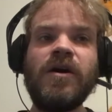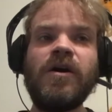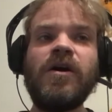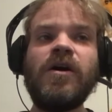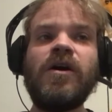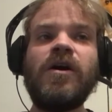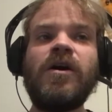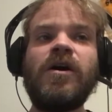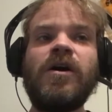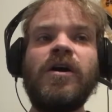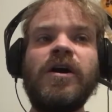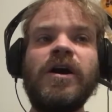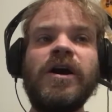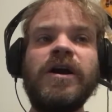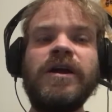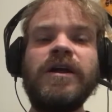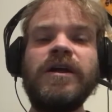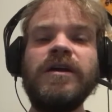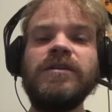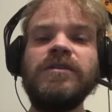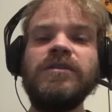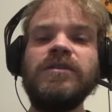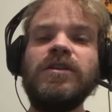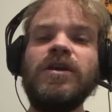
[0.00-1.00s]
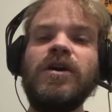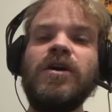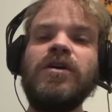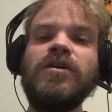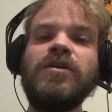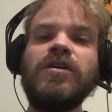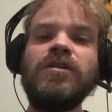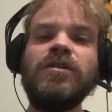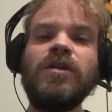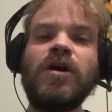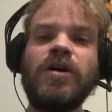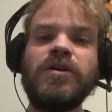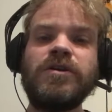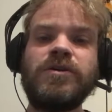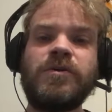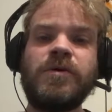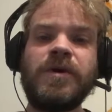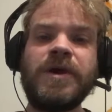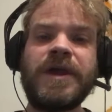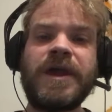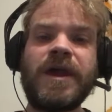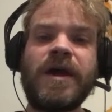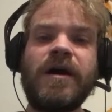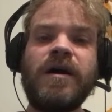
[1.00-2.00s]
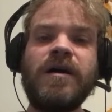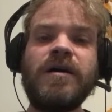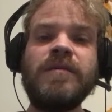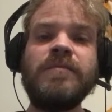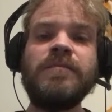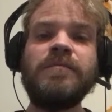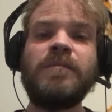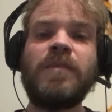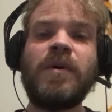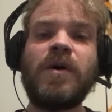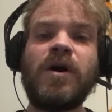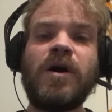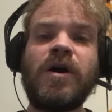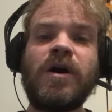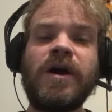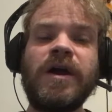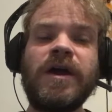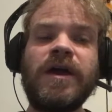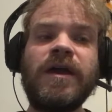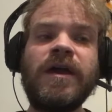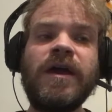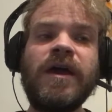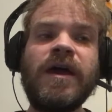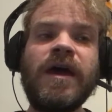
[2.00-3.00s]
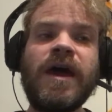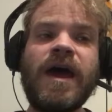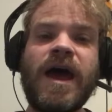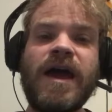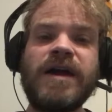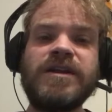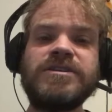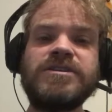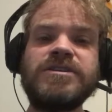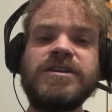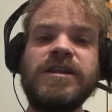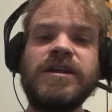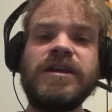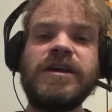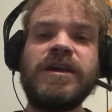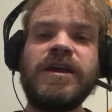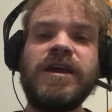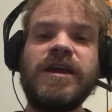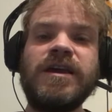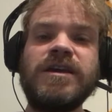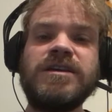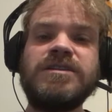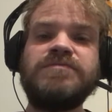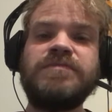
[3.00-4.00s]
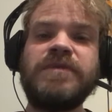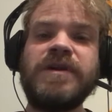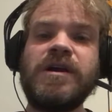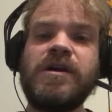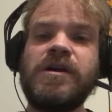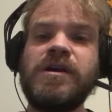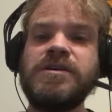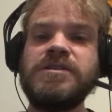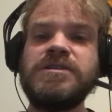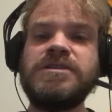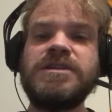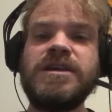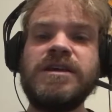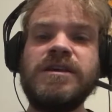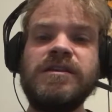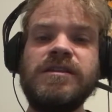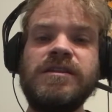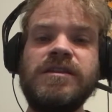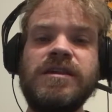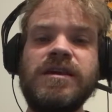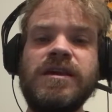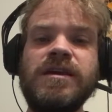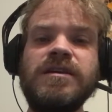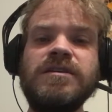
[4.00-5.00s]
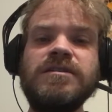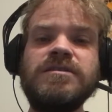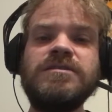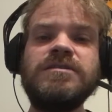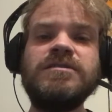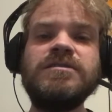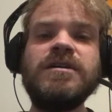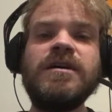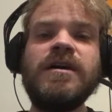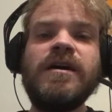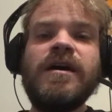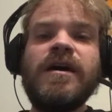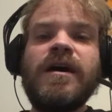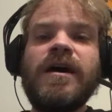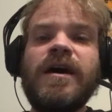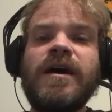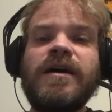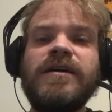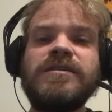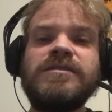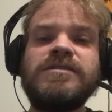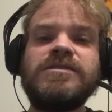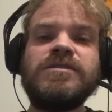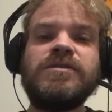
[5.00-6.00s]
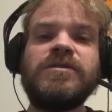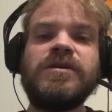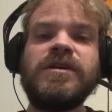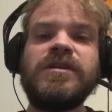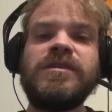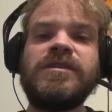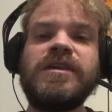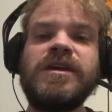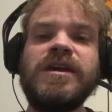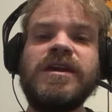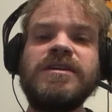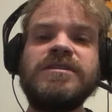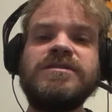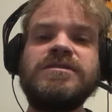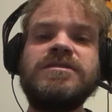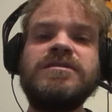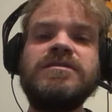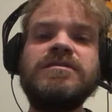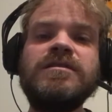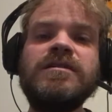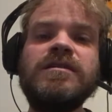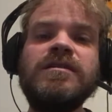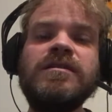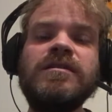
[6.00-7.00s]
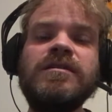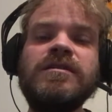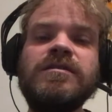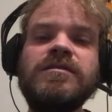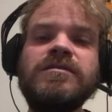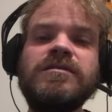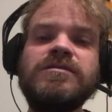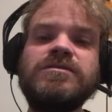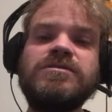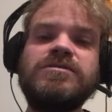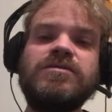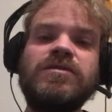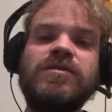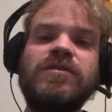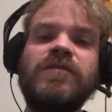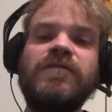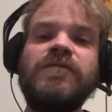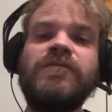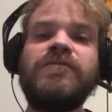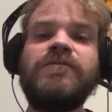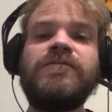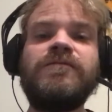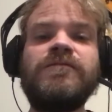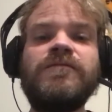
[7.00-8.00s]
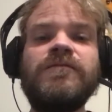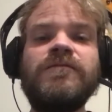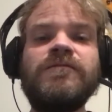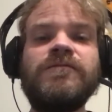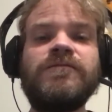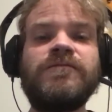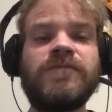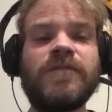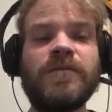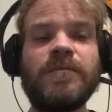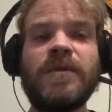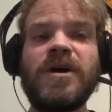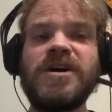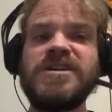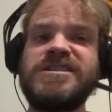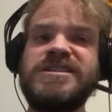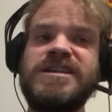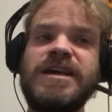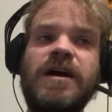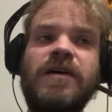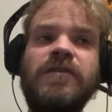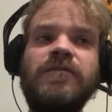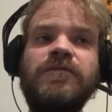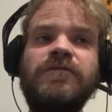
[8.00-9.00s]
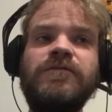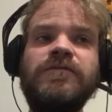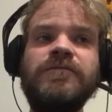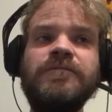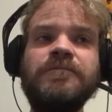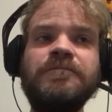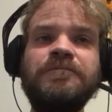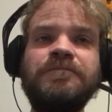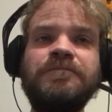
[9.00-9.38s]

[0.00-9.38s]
I learn a lot quicker by actually experiencing things and doing things sort of for myself